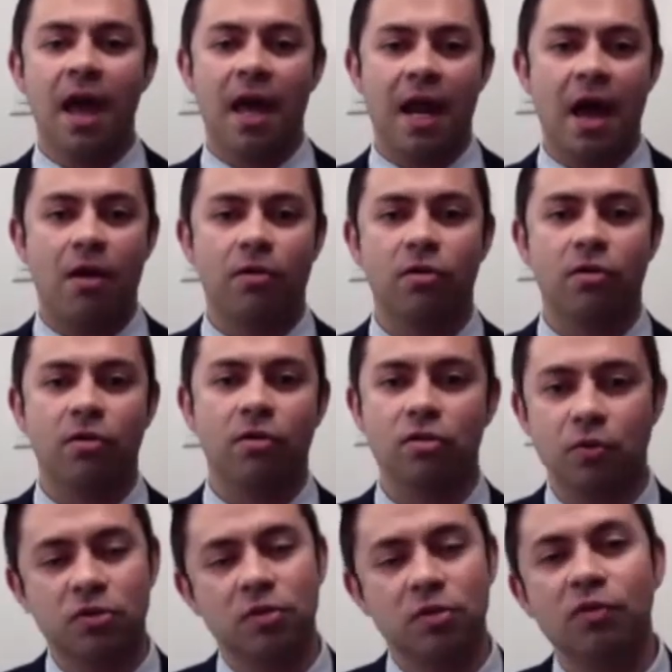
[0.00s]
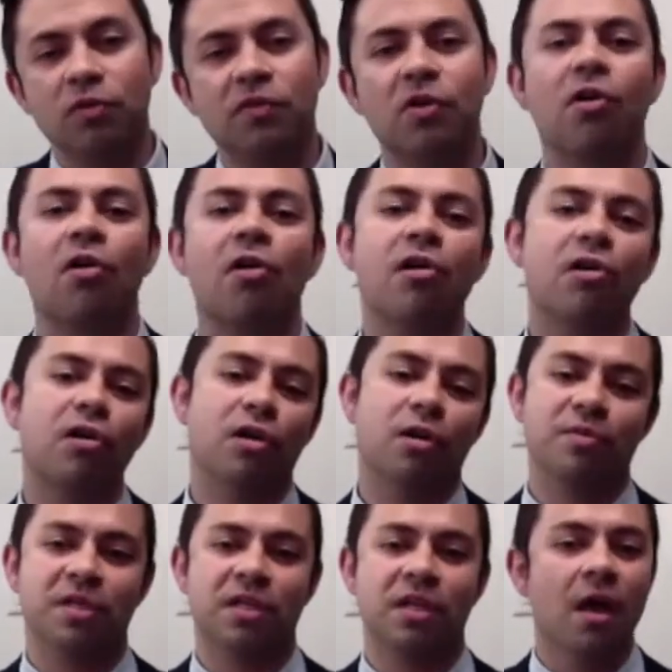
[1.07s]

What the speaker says: how you're supposed to move your arms.